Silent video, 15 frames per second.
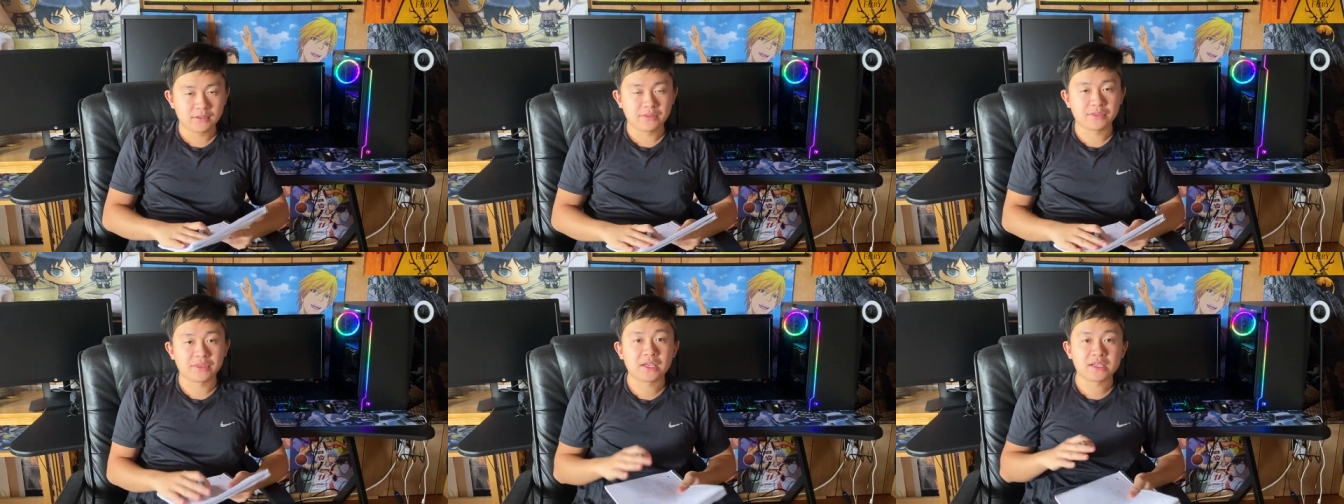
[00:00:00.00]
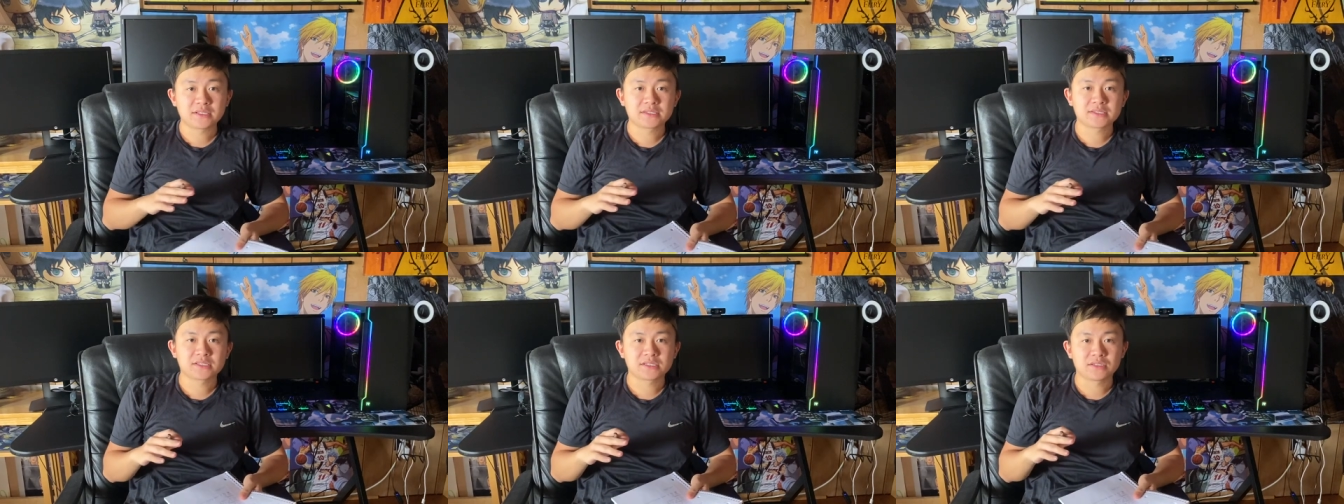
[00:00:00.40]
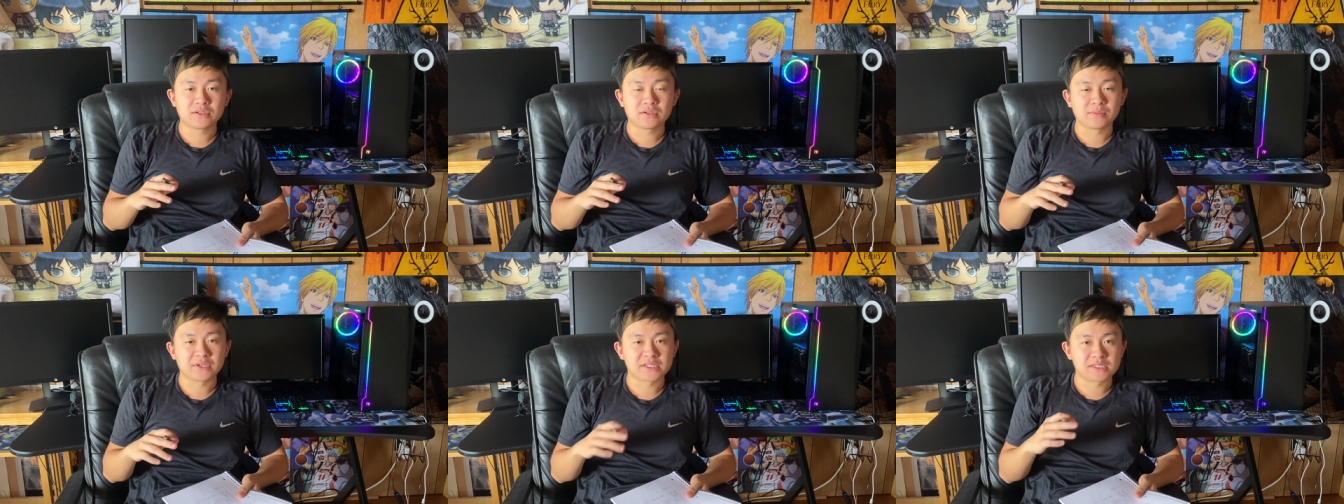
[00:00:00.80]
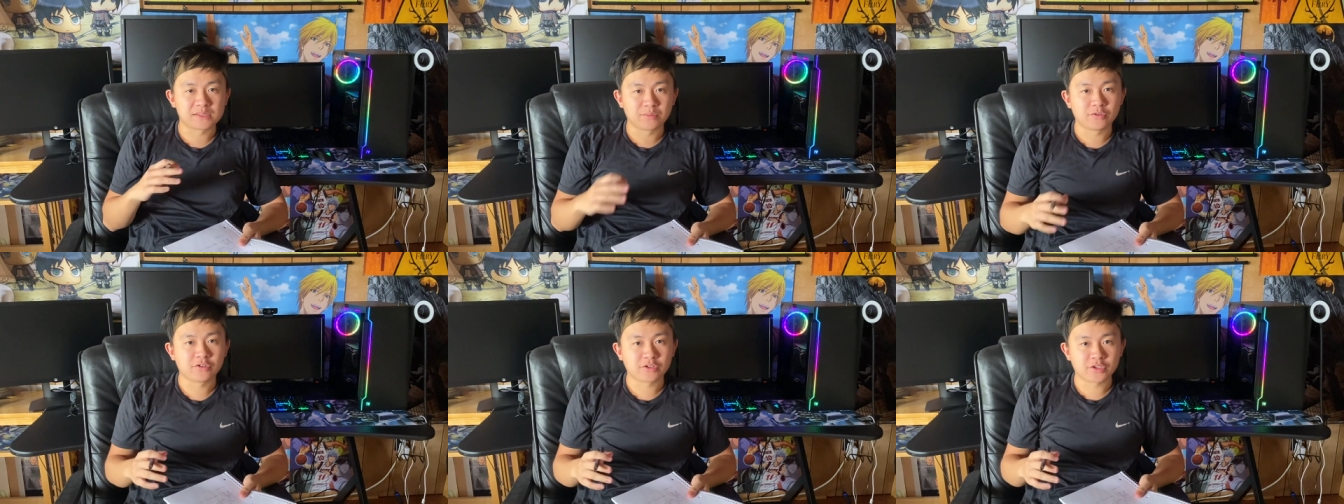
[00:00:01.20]
Thanks to my
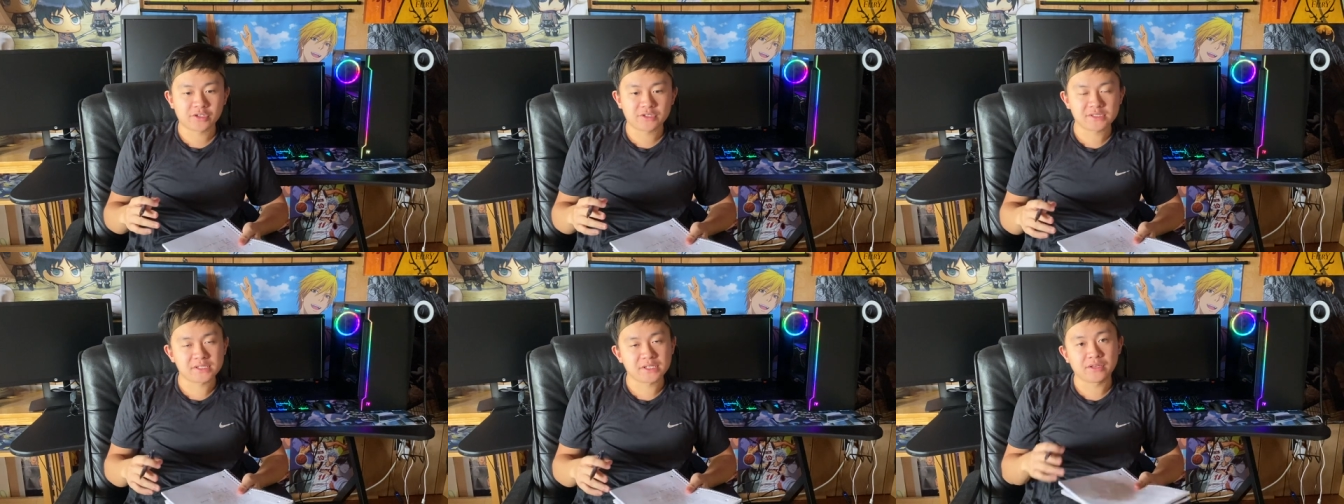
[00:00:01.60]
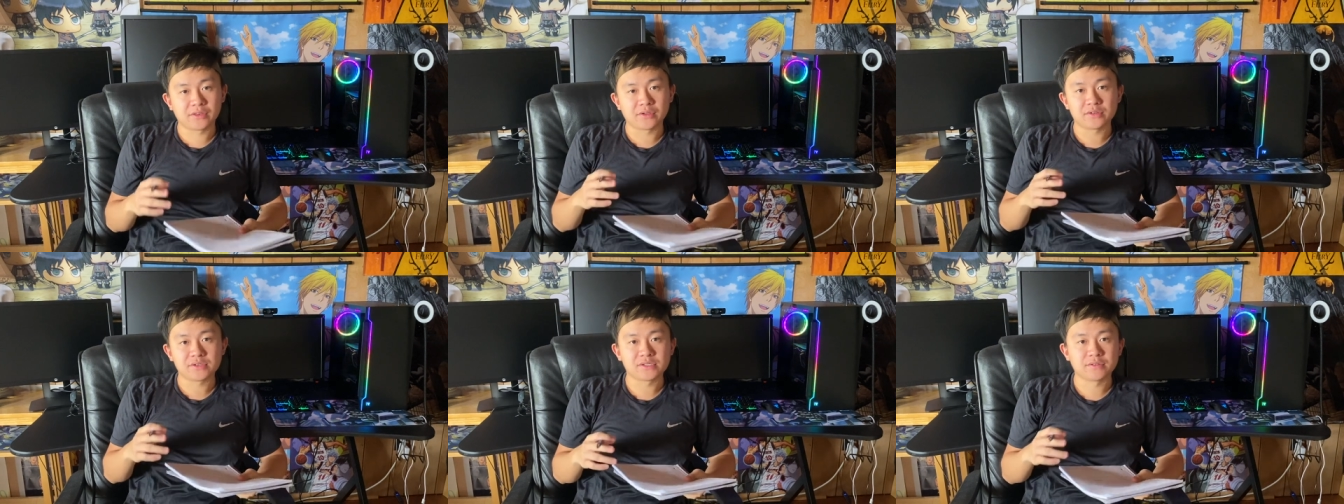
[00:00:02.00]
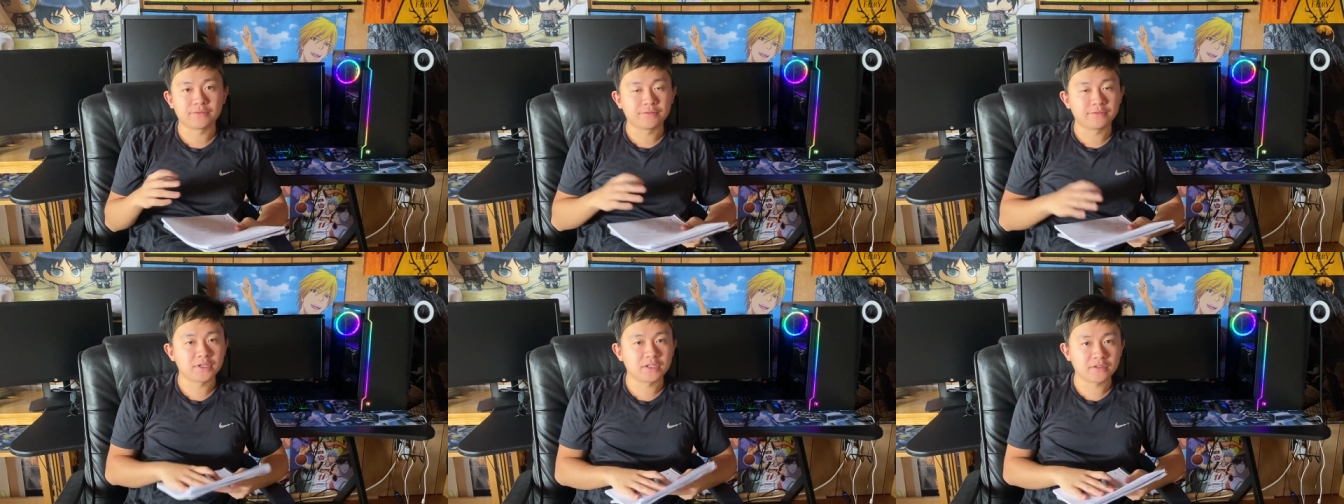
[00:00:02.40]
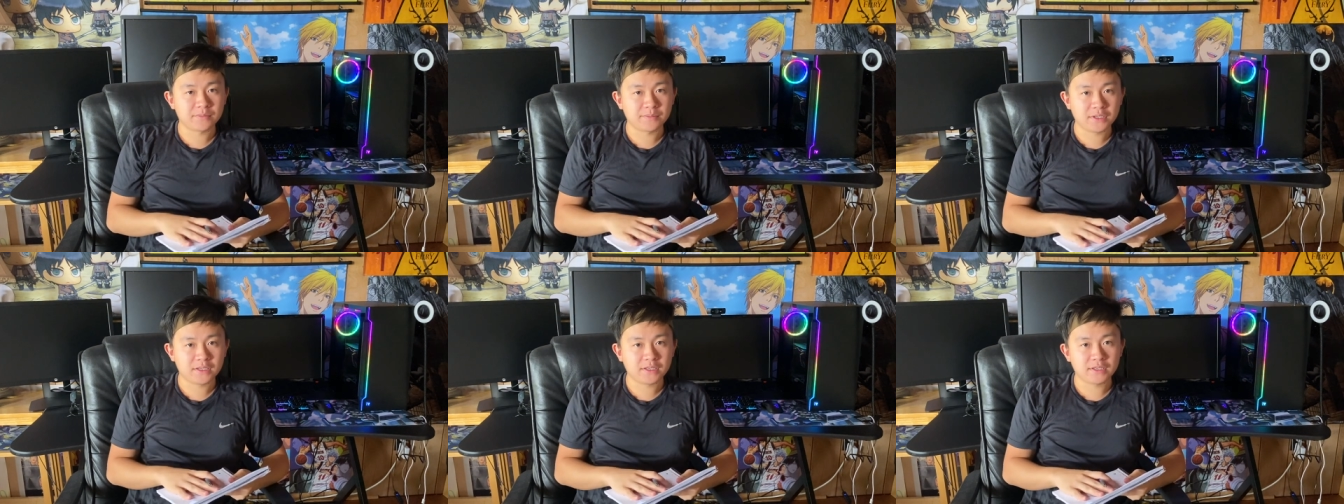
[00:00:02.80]
supporters and those who follow
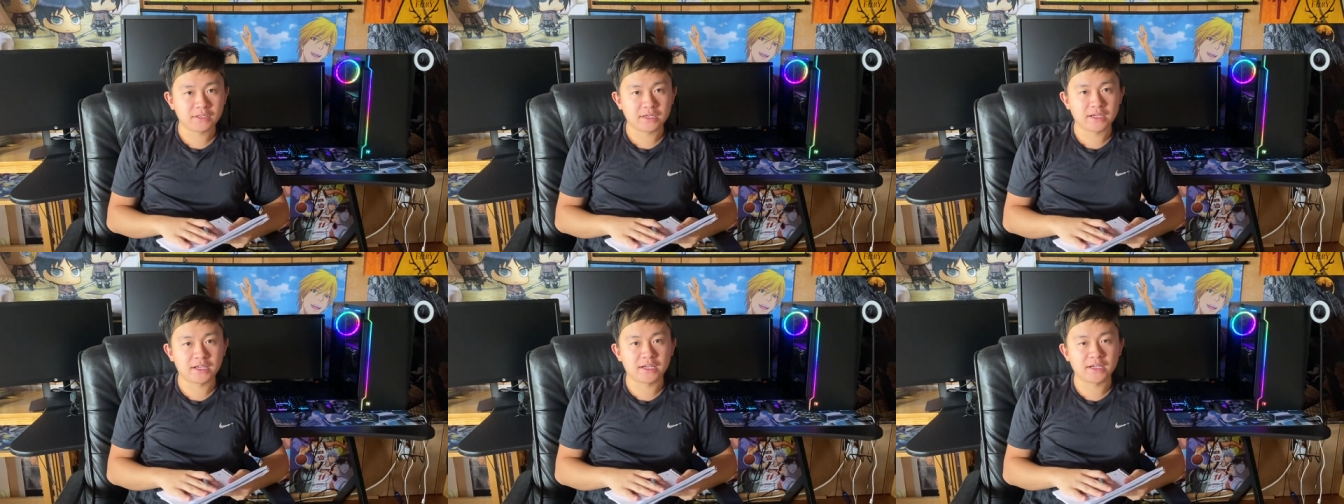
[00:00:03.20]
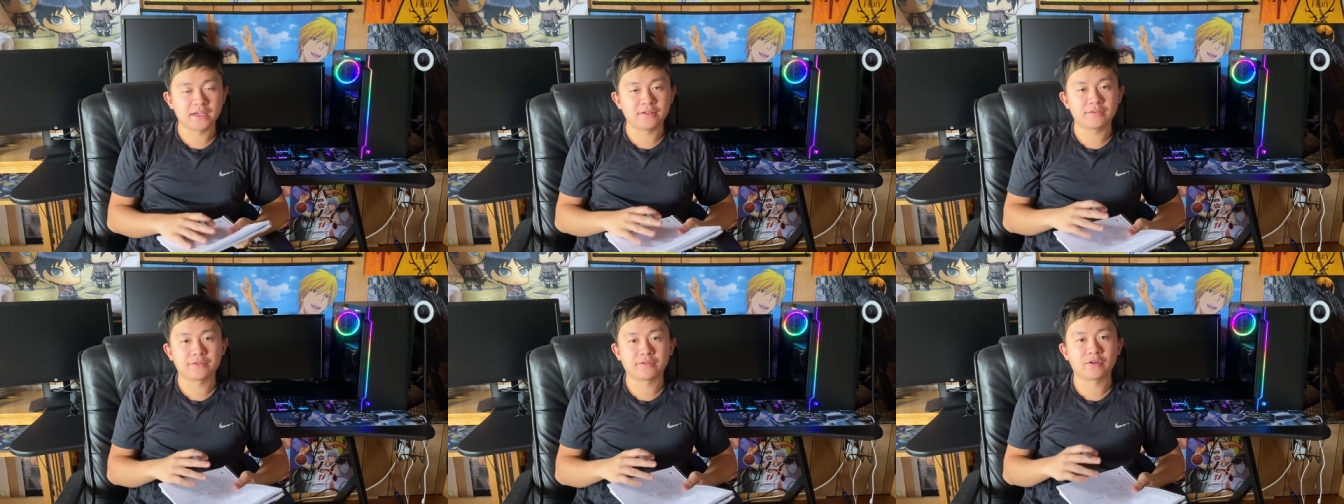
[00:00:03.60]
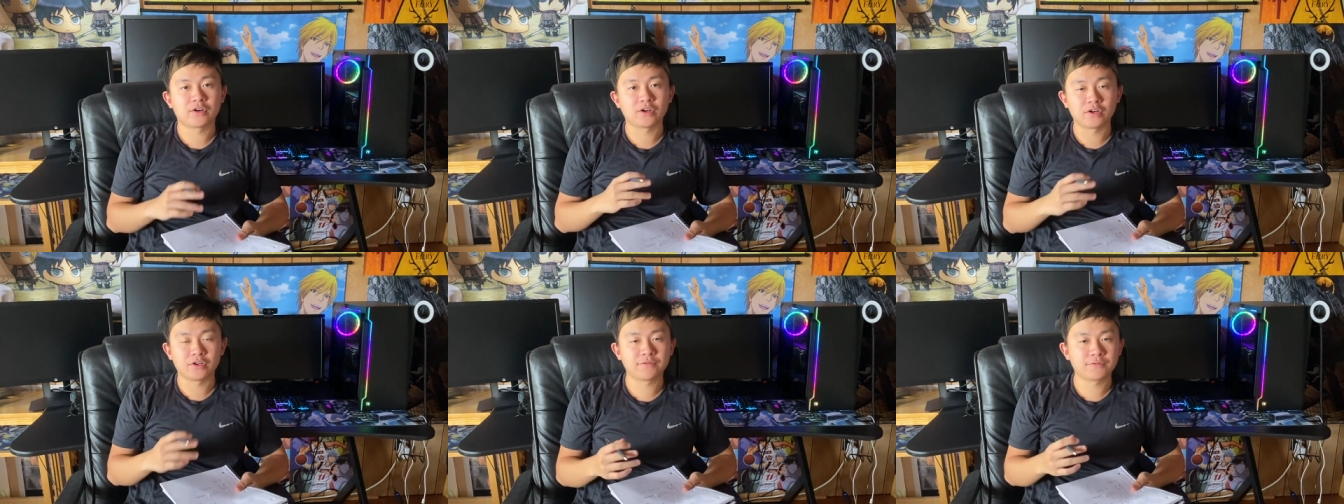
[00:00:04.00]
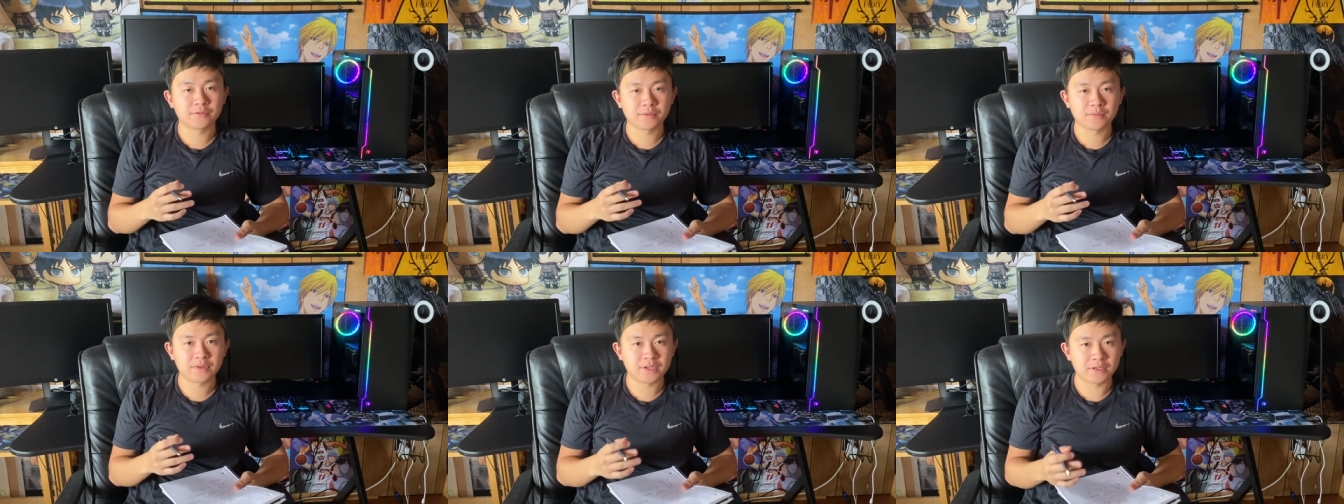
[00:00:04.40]
me, I've heard
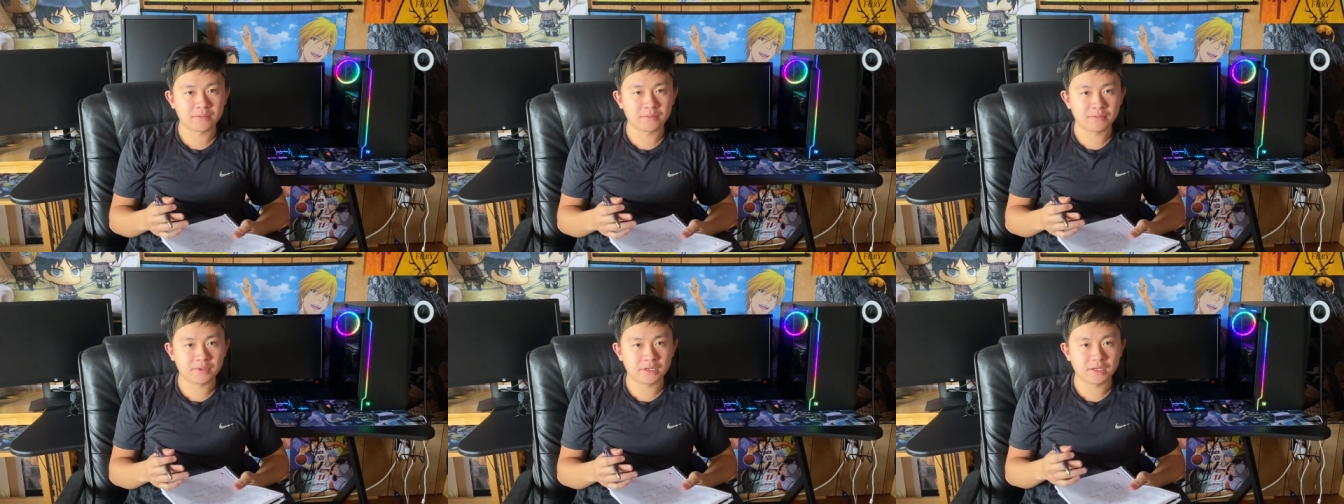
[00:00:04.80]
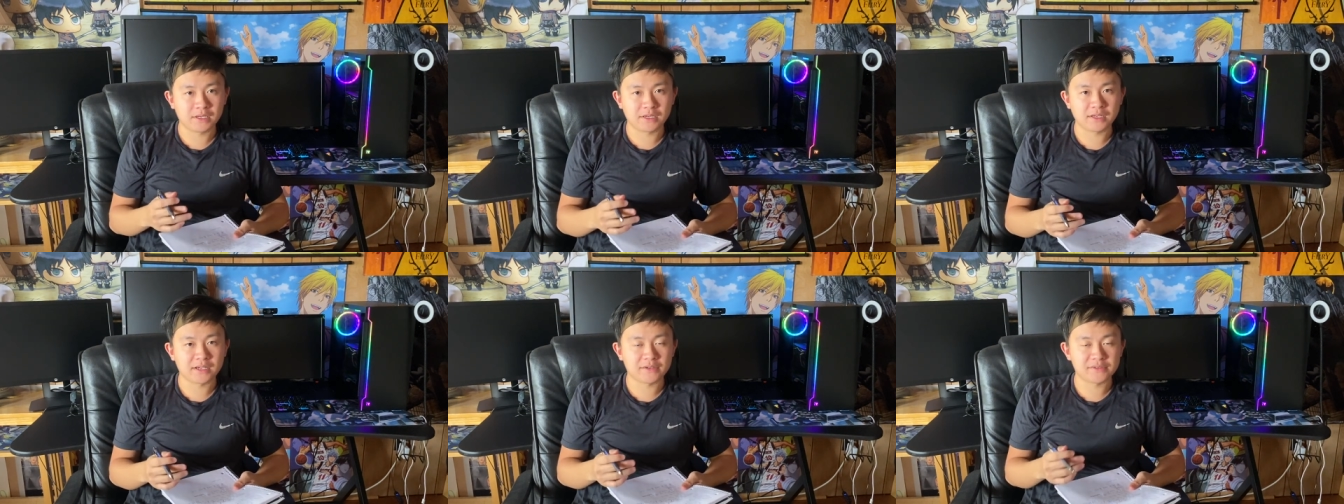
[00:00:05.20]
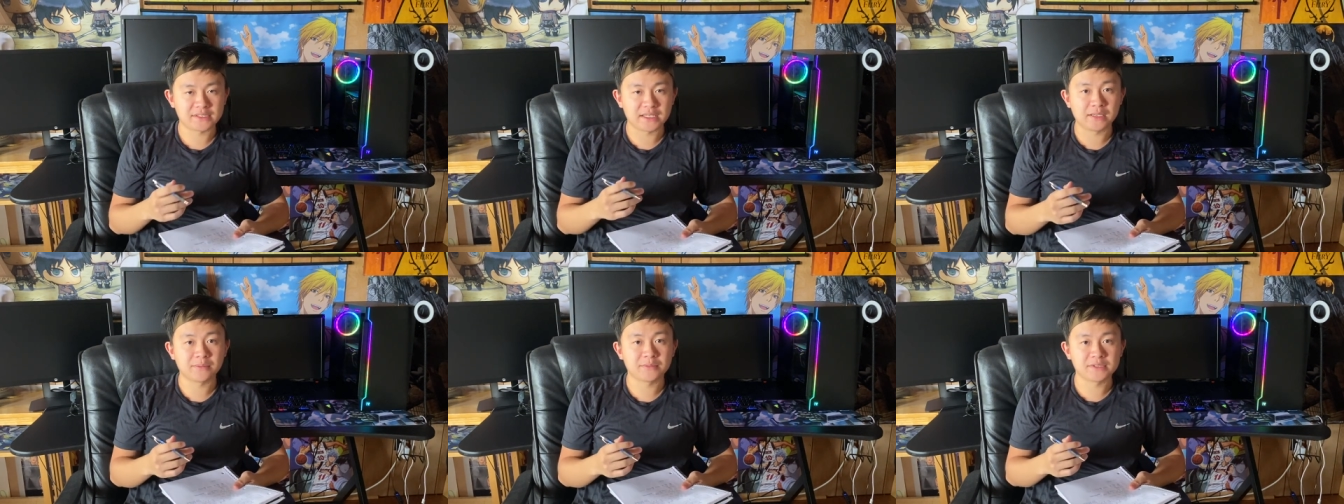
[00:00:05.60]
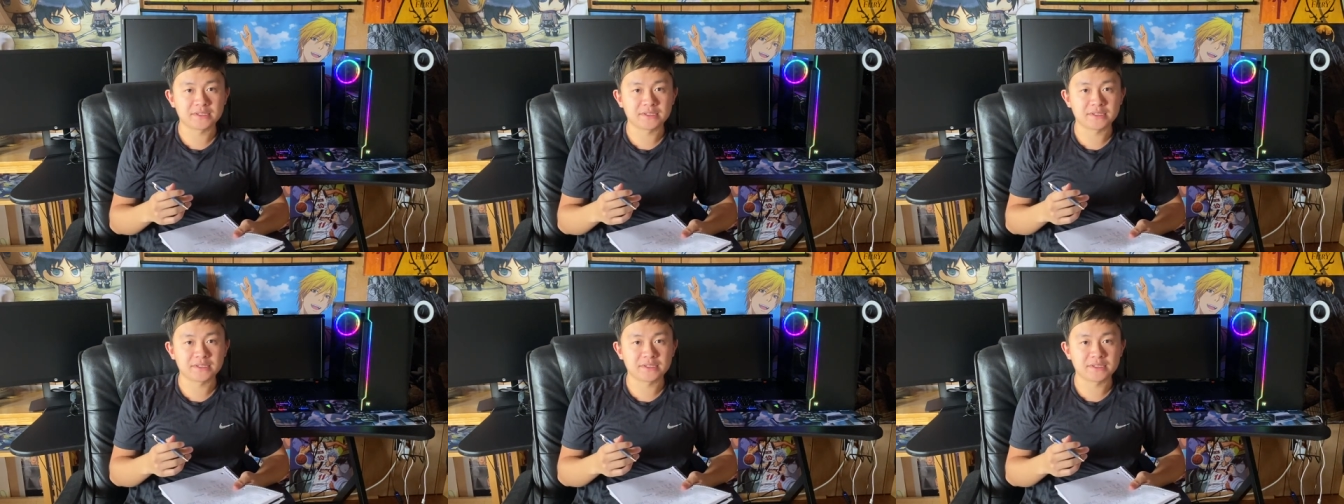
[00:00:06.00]
from them and I was able